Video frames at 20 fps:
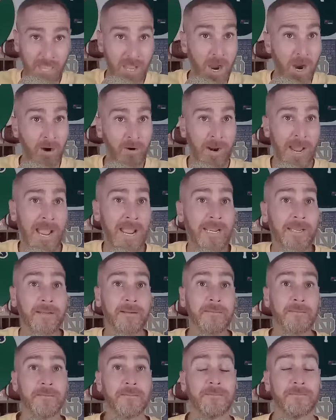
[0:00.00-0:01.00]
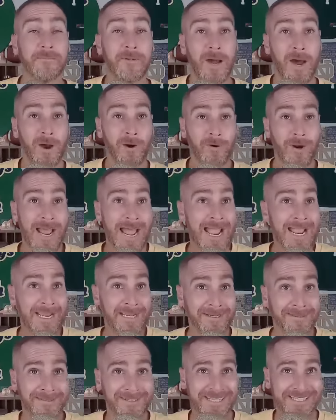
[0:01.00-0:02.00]
All
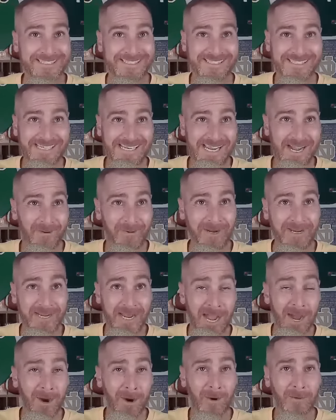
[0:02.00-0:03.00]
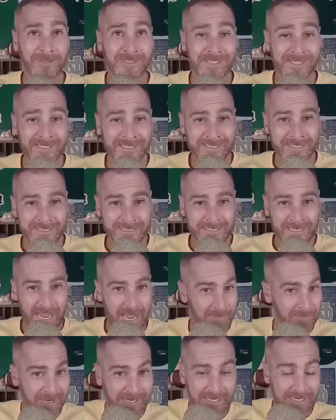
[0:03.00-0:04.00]
right. Let's see how it goes.
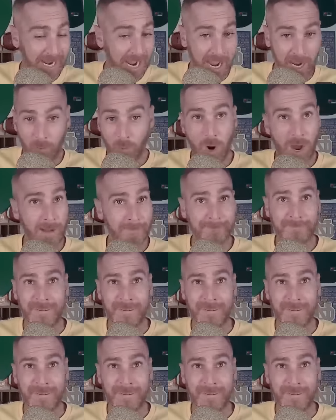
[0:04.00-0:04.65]
I mean, I want